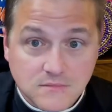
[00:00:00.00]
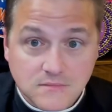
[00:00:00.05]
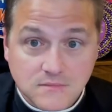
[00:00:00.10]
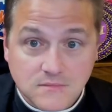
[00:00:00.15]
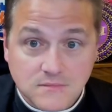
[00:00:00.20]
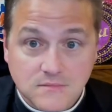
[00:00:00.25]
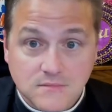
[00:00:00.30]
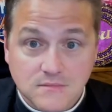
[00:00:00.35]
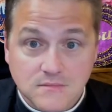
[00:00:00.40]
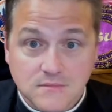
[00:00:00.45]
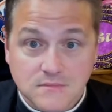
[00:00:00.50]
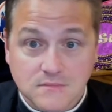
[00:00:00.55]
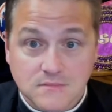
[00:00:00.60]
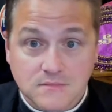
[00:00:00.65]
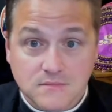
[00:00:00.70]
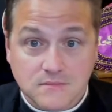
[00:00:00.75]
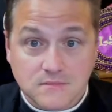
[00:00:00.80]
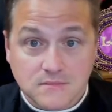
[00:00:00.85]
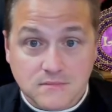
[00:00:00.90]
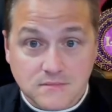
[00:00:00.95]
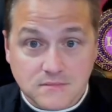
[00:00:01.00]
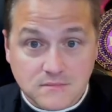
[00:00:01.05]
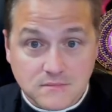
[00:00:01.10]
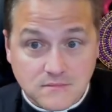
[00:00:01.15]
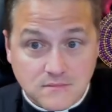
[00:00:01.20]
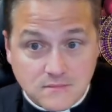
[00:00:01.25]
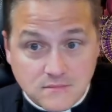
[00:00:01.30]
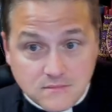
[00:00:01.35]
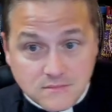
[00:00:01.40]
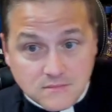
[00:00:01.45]

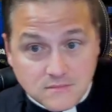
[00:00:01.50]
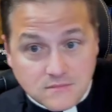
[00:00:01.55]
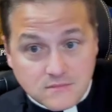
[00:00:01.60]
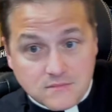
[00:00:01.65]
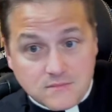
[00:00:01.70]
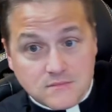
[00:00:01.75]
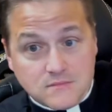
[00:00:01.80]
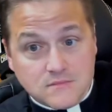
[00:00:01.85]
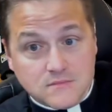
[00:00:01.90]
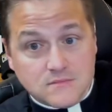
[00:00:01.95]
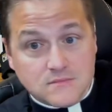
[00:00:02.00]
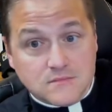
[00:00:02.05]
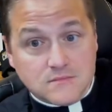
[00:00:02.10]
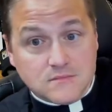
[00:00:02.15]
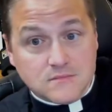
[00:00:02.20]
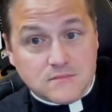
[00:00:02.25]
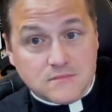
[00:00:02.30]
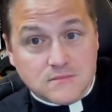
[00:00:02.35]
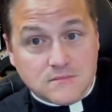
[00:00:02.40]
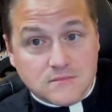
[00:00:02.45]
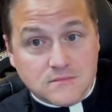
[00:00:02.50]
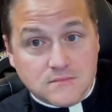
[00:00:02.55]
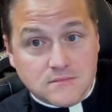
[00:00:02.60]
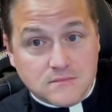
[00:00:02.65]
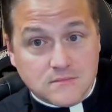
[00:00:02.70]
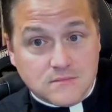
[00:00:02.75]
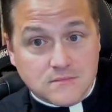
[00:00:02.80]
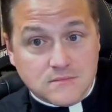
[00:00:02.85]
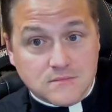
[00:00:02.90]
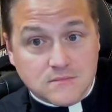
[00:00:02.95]

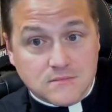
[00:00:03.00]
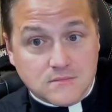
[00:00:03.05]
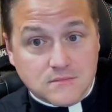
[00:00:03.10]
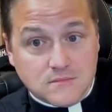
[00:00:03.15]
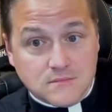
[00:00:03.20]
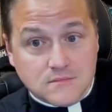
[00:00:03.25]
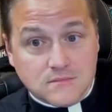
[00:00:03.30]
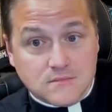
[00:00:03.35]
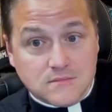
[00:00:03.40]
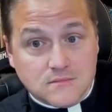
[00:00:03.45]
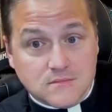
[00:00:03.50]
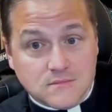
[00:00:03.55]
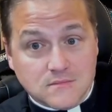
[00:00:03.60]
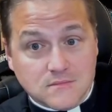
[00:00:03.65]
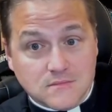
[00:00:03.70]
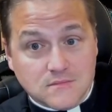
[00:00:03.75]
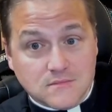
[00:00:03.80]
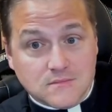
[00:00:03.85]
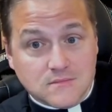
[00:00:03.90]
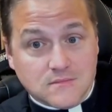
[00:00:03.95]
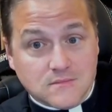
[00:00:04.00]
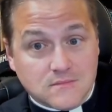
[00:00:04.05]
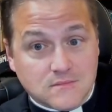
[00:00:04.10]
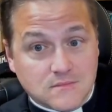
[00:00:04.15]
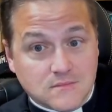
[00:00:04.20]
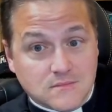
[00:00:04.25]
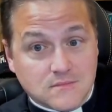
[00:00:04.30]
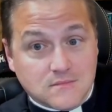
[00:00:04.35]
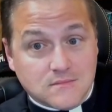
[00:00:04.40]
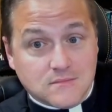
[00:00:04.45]

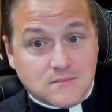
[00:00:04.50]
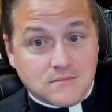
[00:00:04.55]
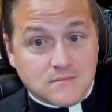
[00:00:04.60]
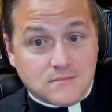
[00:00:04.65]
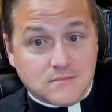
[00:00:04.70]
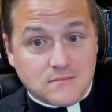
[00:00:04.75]
Nobody speaks.